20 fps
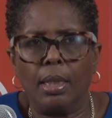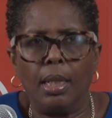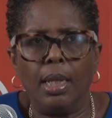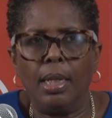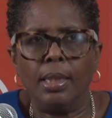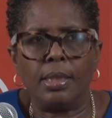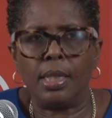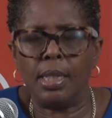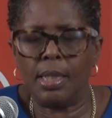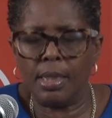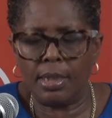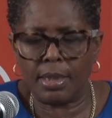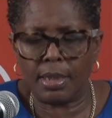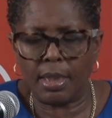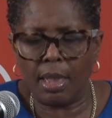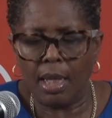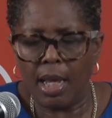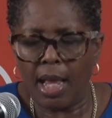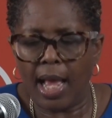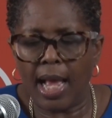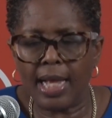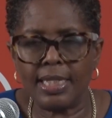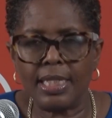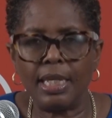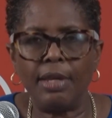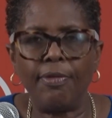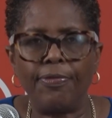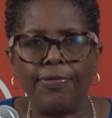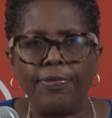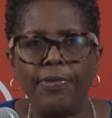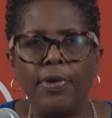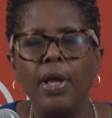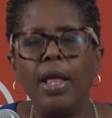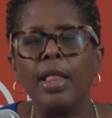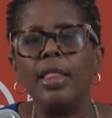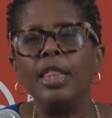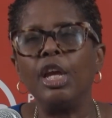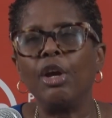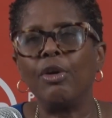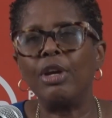It is as if
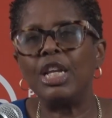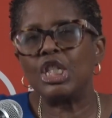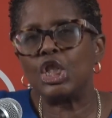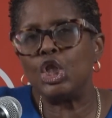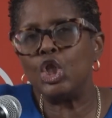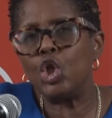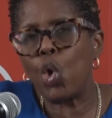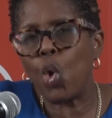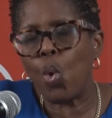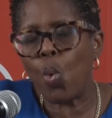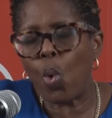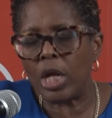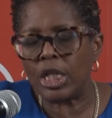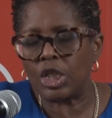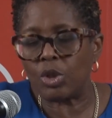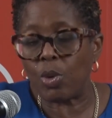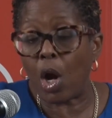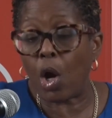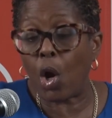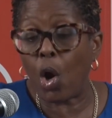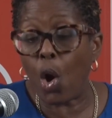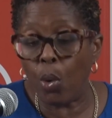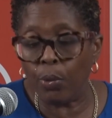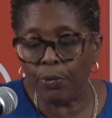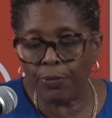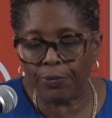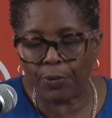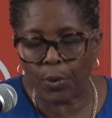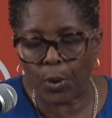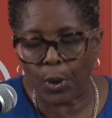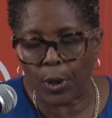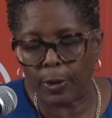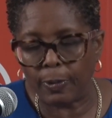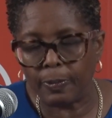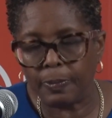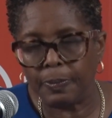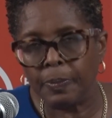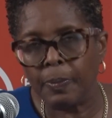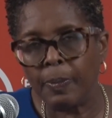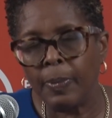there is no one to account for.
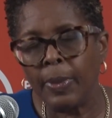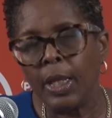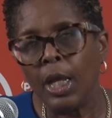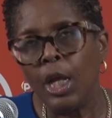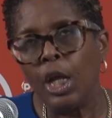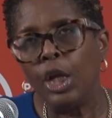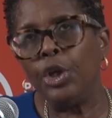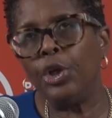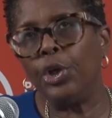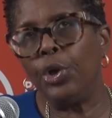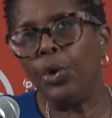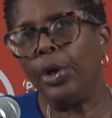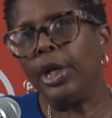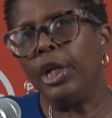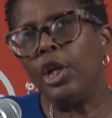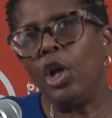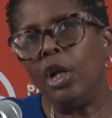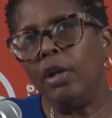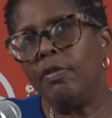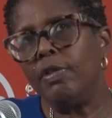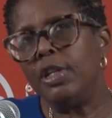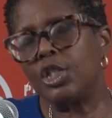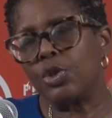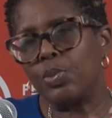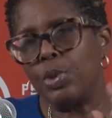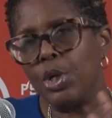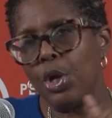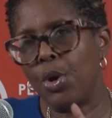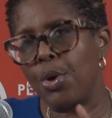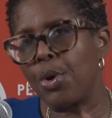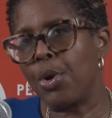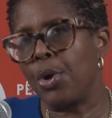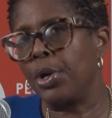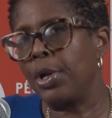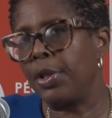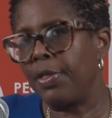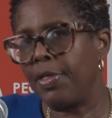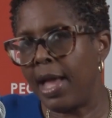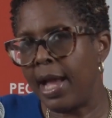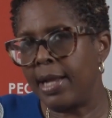You know, in all of this, we heard
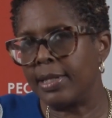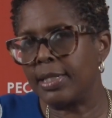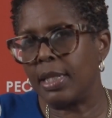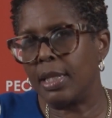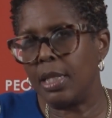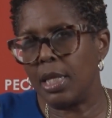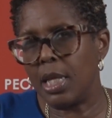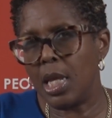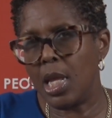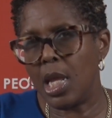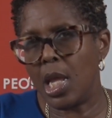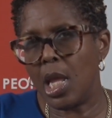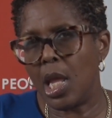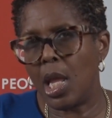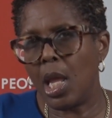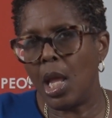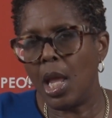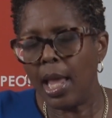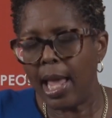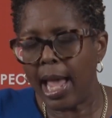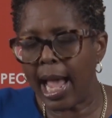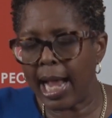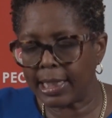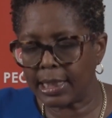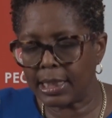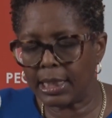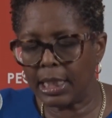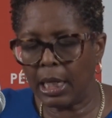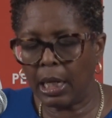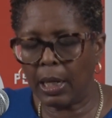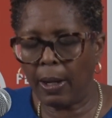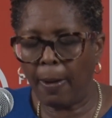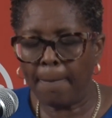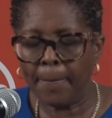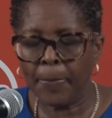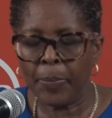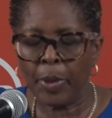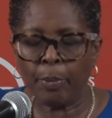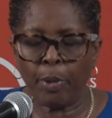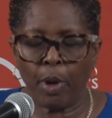that the acting
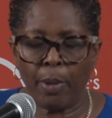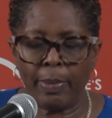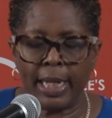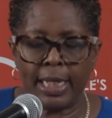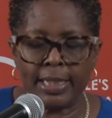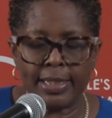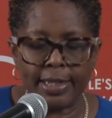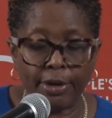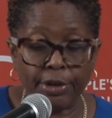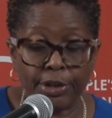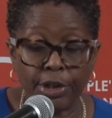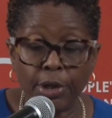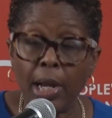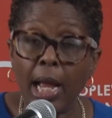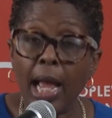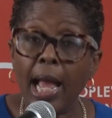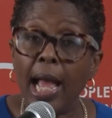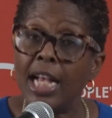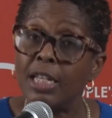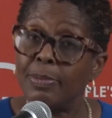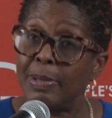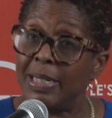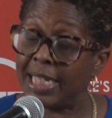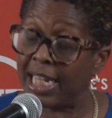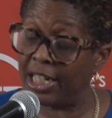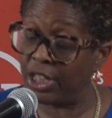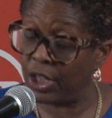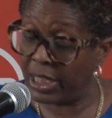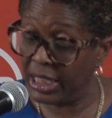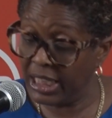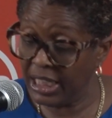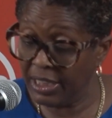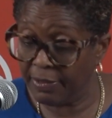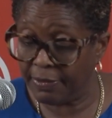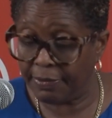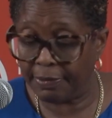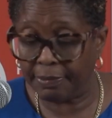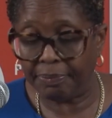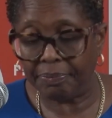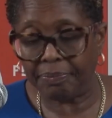permanent secretary has been sent on
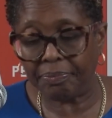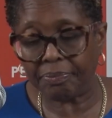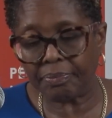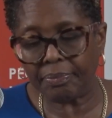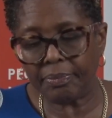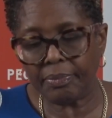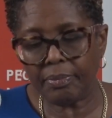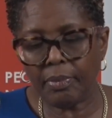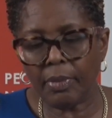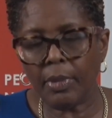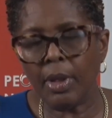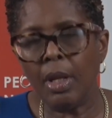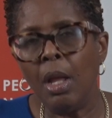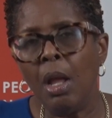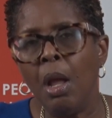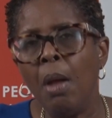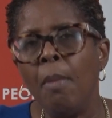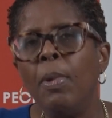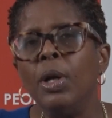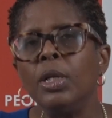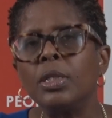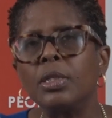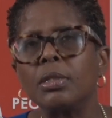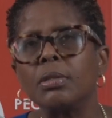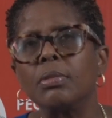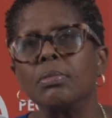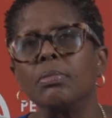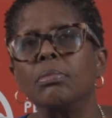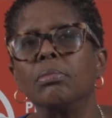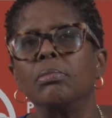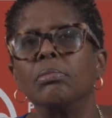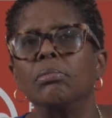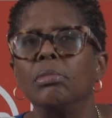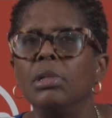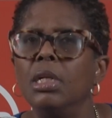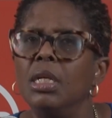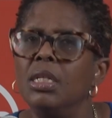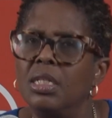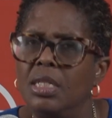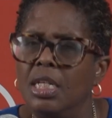leave. But
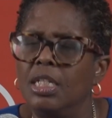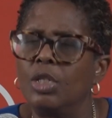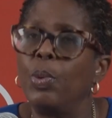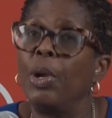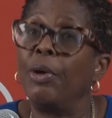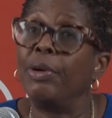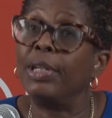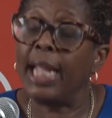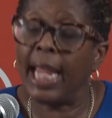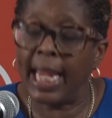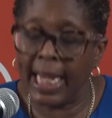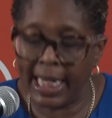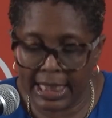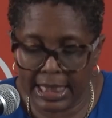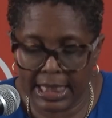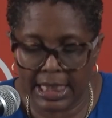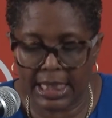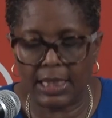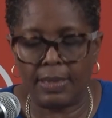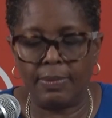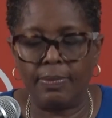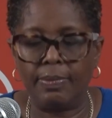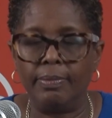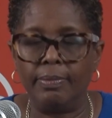is this where it ends?